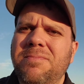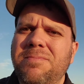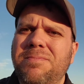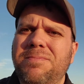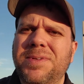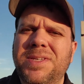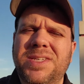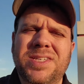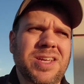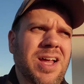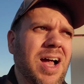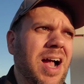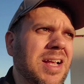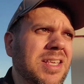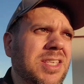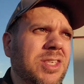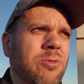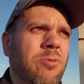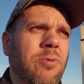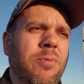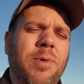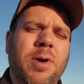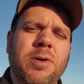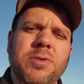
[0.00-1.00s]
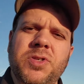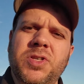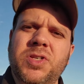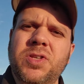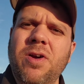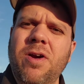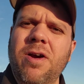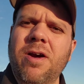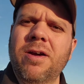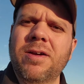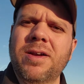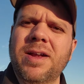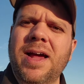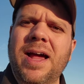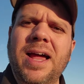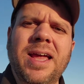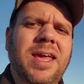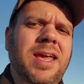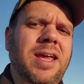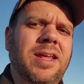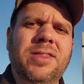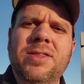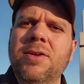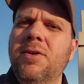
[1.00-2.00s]
besides the remote start, I
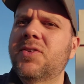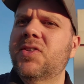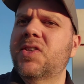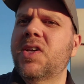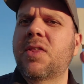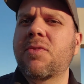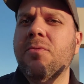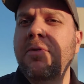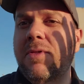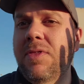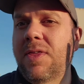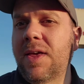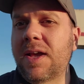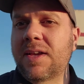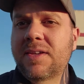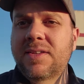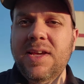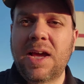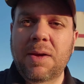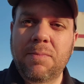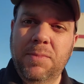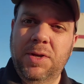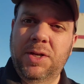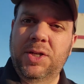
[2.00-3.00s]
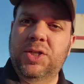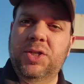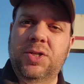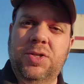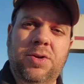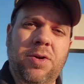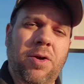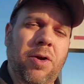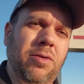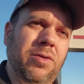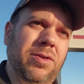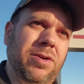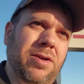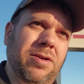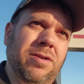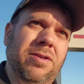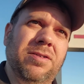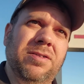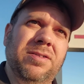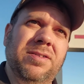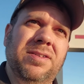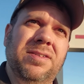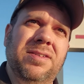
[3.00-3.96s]
get those other things I mentioned earlier.